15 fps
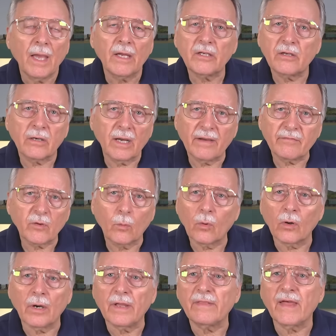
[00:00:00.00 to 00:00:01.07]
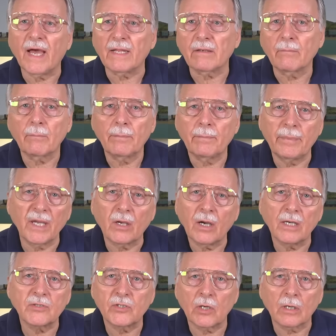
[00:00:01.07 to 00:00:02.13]
And you don't have to worry that
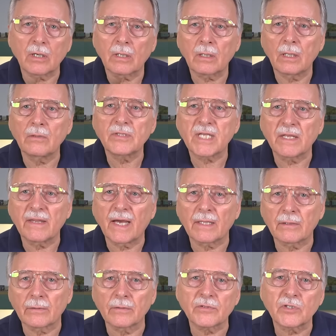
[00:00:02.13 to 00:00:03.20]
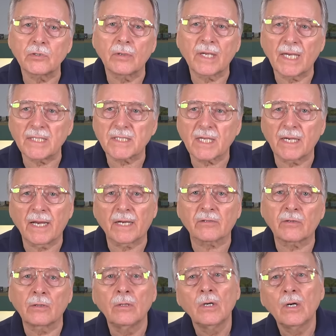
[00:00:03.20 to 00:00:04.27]
because you're closing that little suitcase
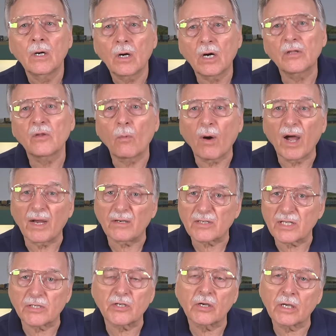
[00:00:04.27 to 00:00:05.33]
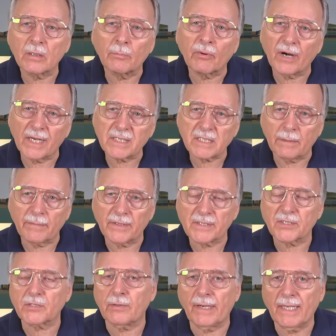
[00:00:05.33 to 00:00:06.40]
connector on the wires that you're going to break some of the
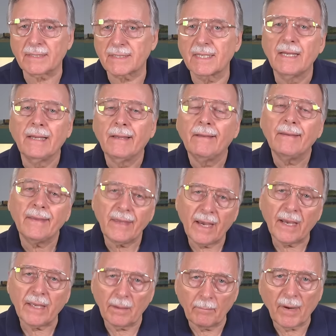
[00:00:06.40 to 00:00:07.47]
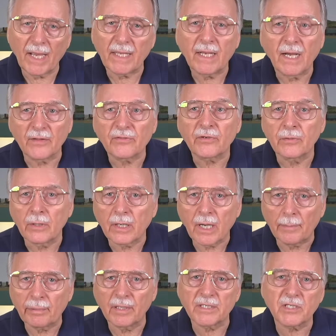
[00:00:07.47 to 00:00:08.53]
strands. Yeah, it might cut through a
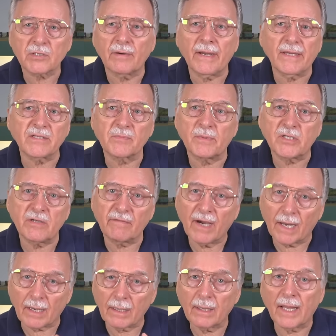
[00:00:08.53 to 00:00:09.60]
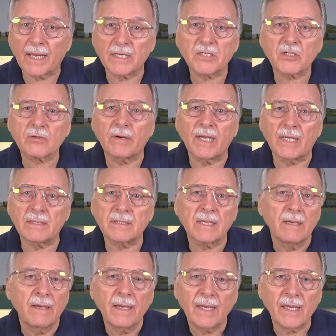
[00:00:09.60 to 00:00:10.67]
couple of strands, but you've got a lot of strands
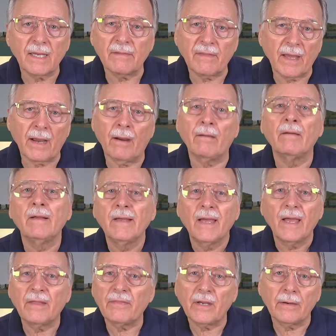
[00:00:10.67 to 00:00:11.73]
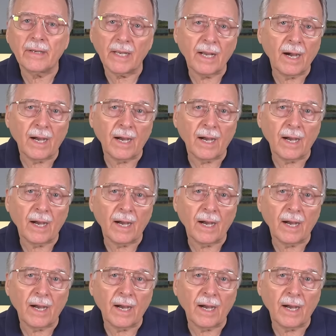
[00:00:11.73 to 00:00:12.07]
in there and they're in